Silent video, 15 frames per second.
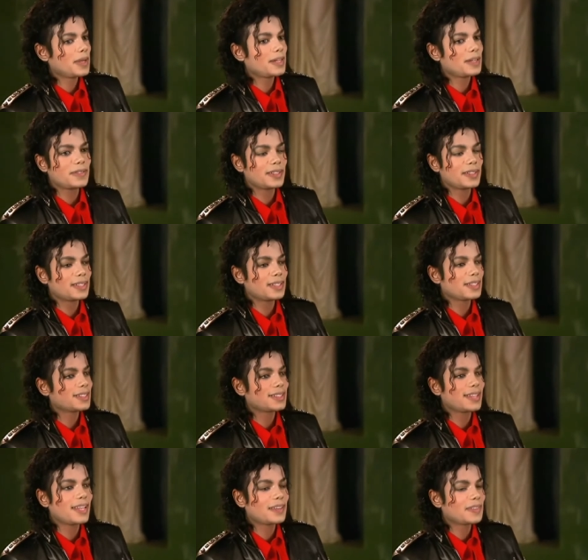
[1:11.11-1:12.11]
I don't even
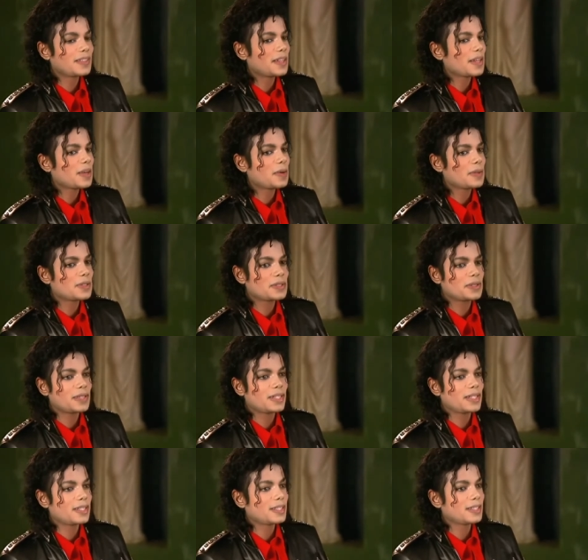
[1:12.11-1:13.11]
count the hours or
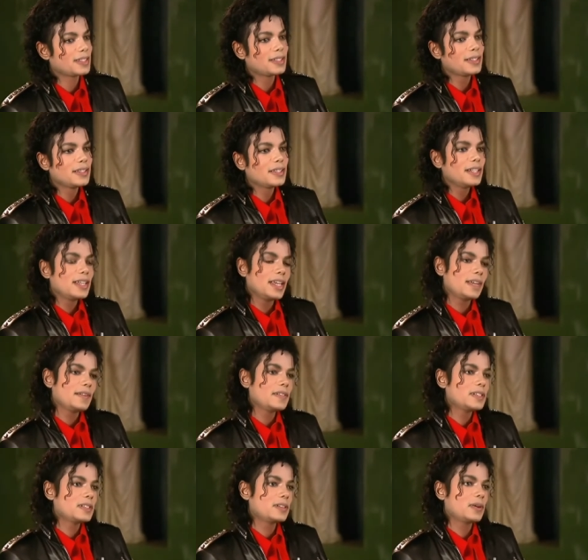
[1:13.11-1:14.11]
anything. Mm -hmm.
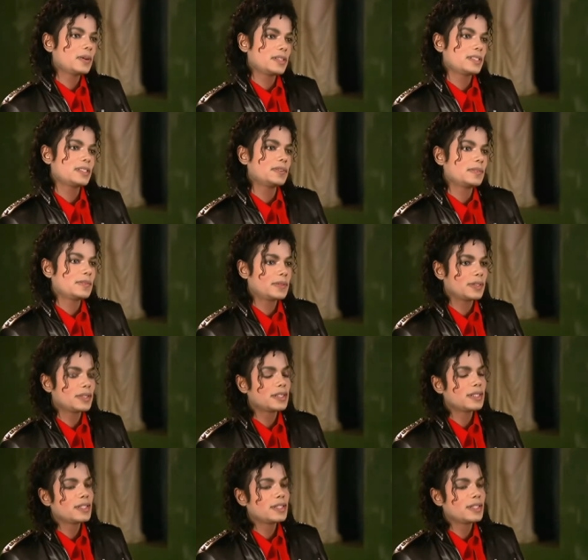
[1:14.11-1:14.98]
Every song is different.